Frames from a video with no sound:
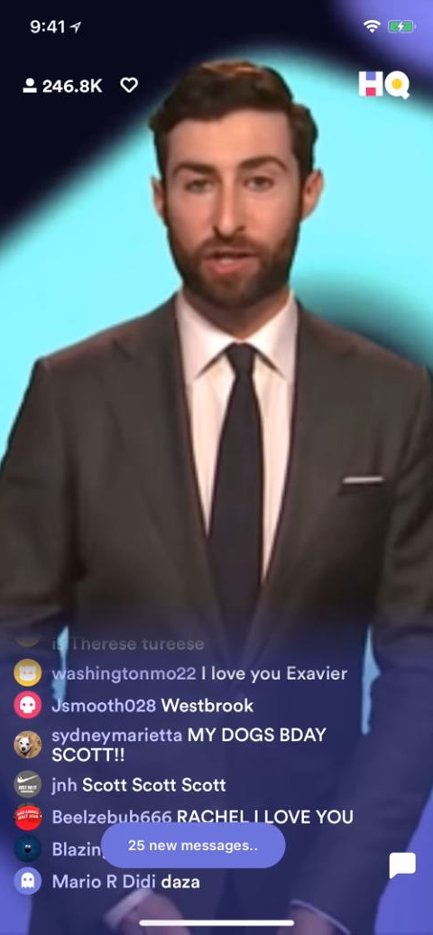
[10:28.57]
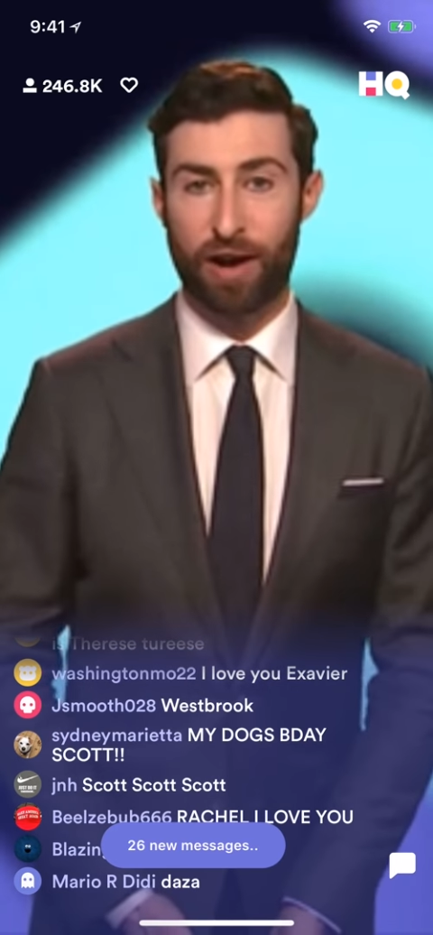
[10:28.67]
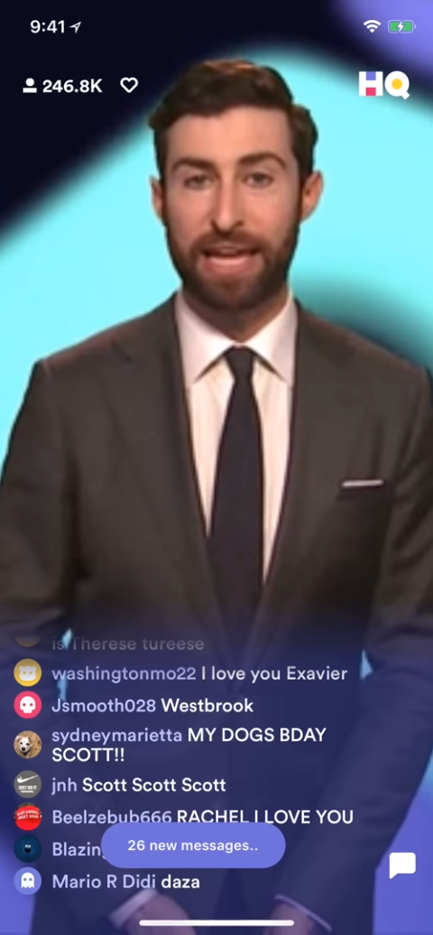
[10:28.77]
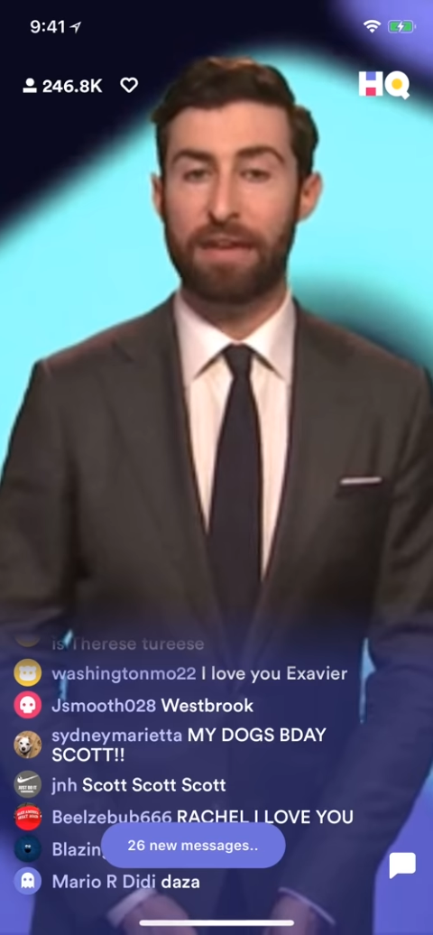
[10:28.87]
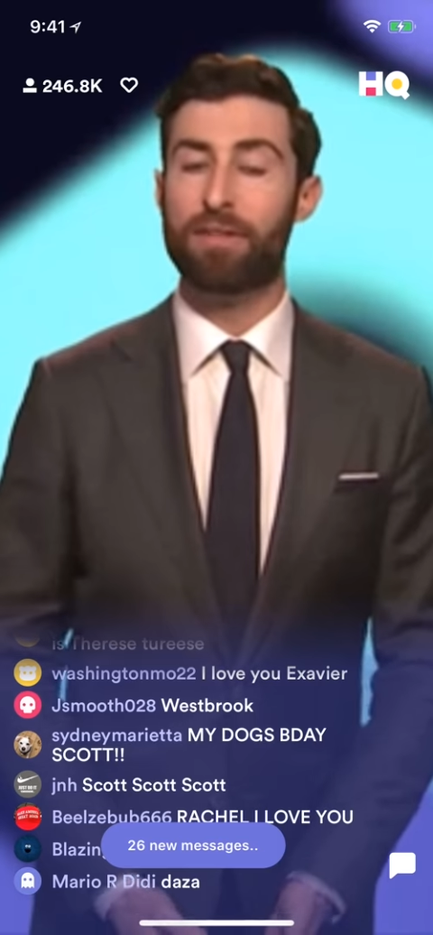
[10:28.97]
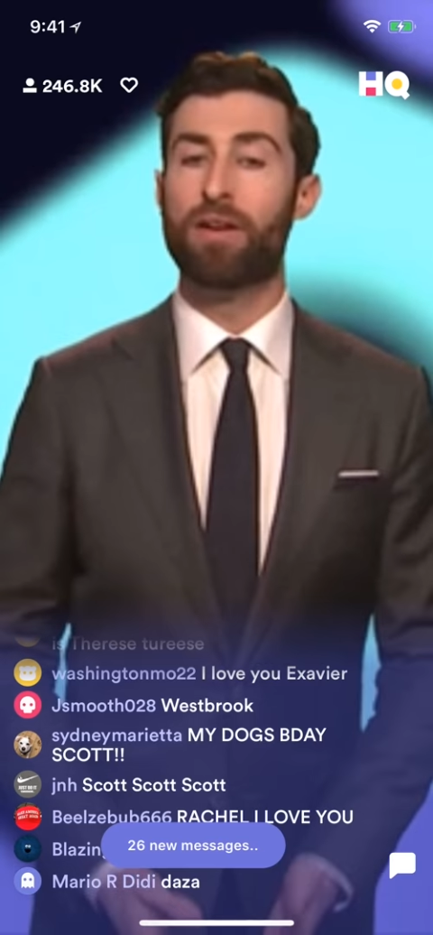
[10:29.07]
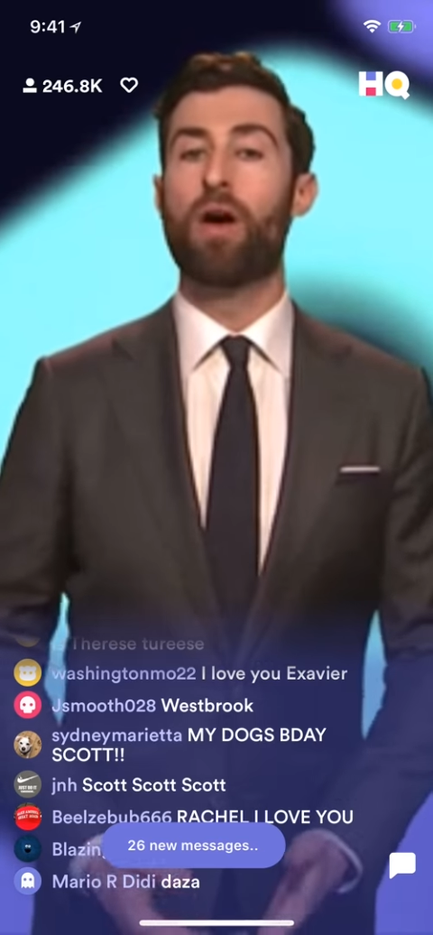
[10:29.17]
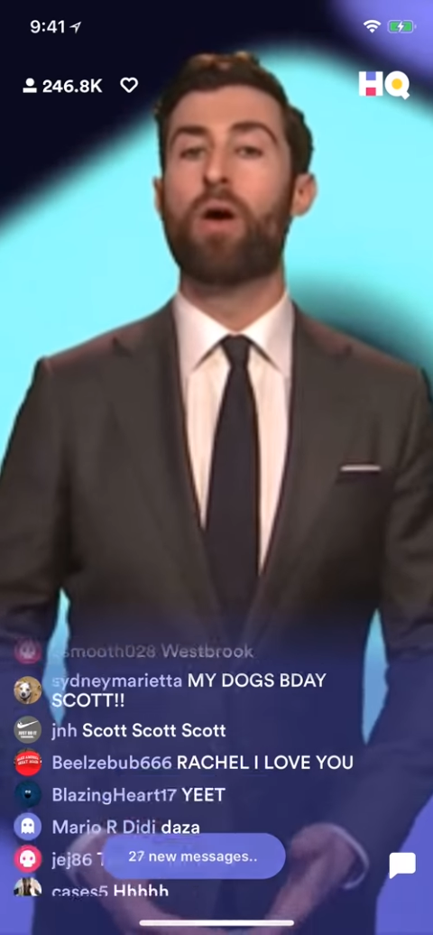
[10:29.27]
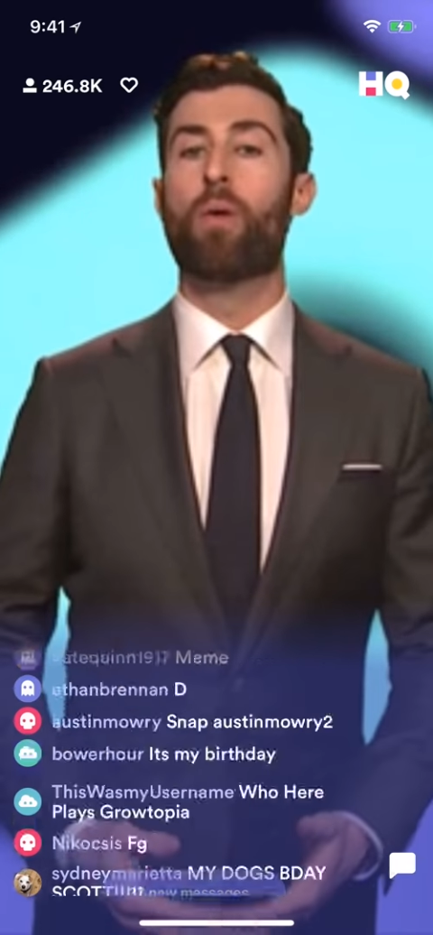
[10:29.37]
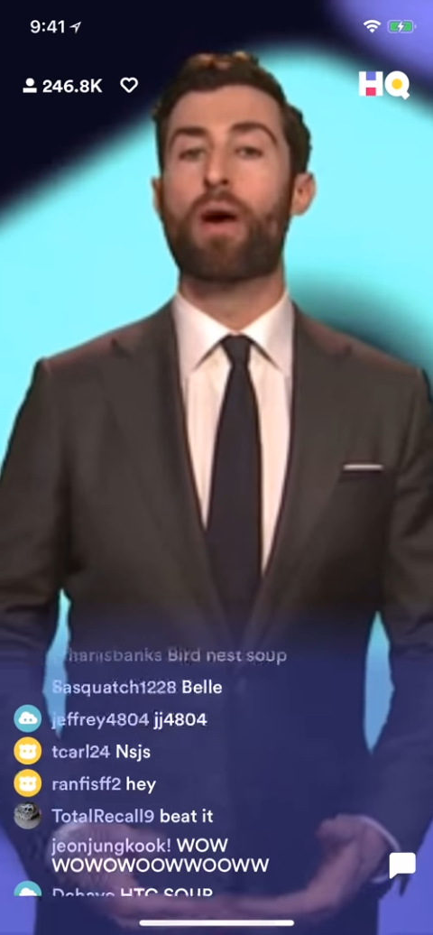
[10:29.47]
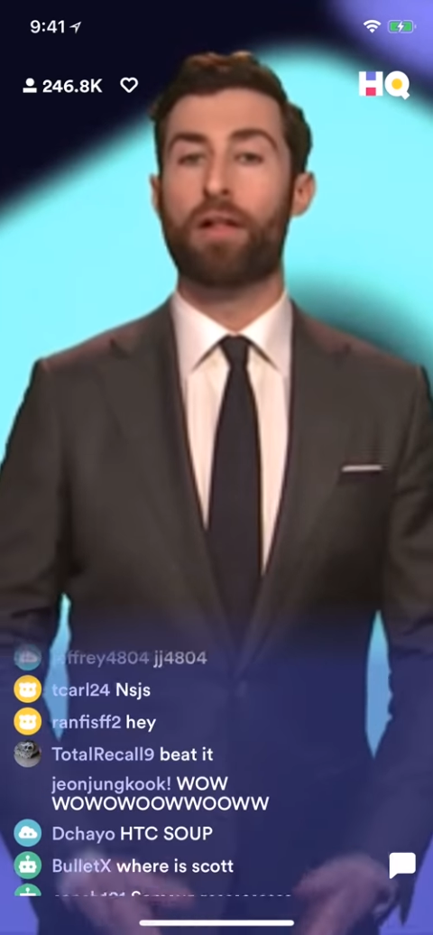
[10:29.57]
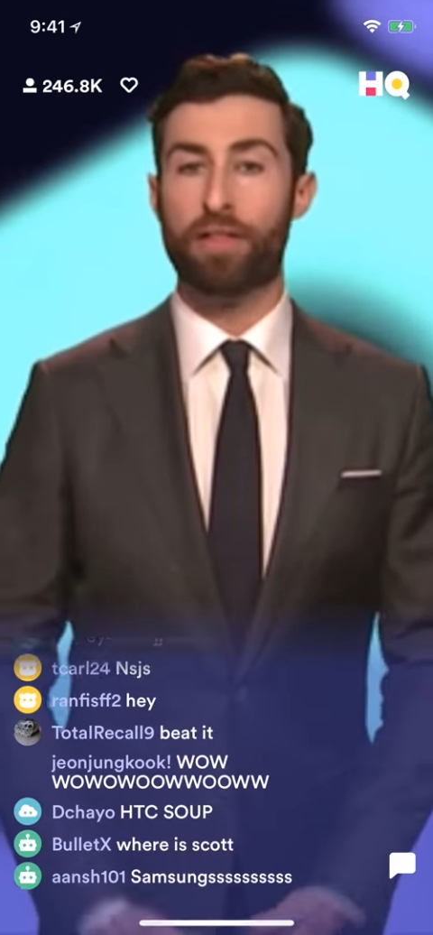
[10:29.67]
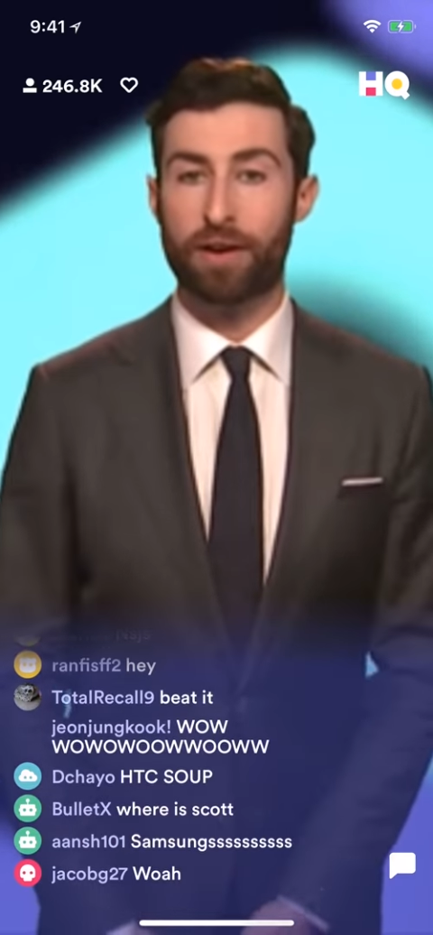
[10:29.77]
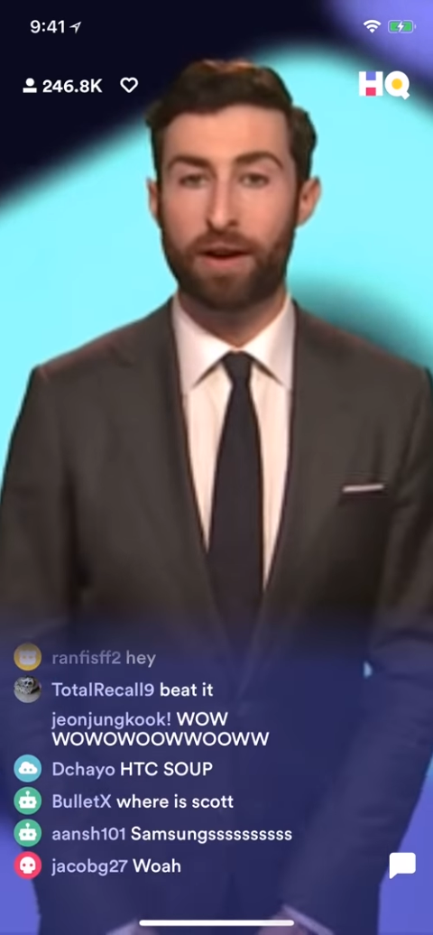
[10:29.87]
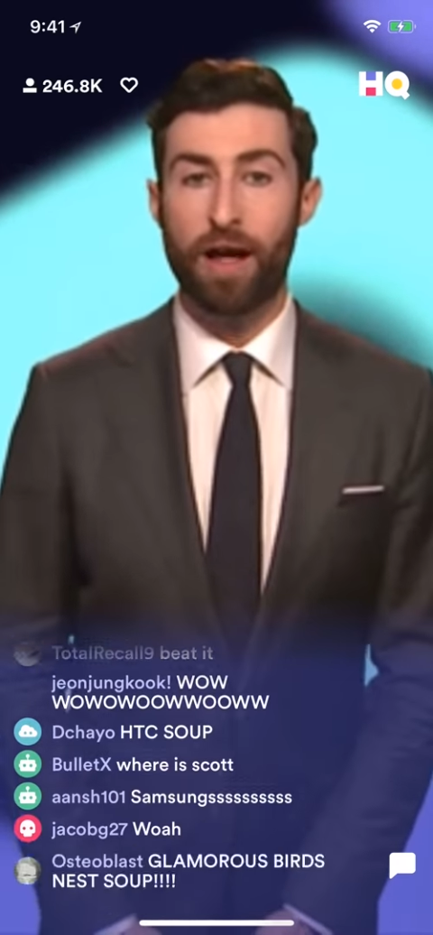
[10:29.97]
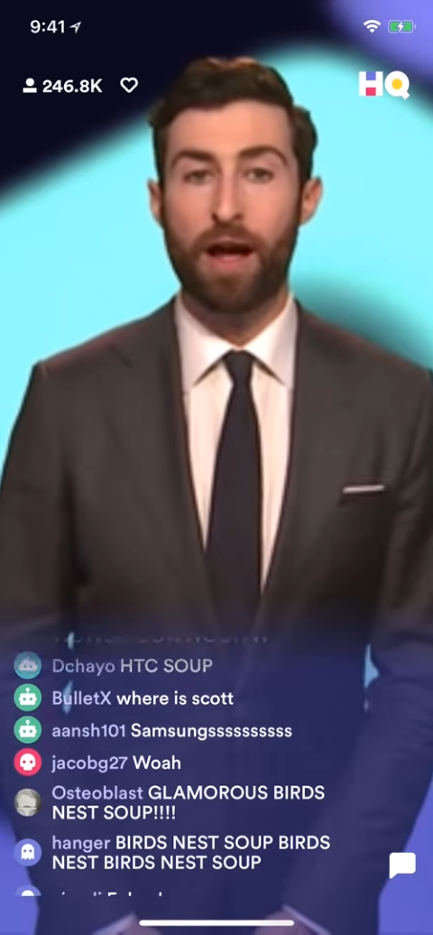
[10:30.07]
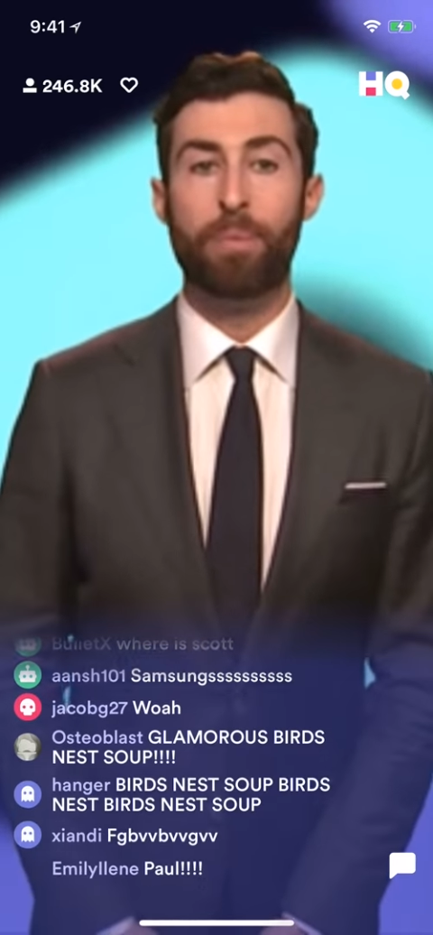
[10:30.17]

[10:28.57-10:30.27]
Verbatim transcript: Dre even wealthier.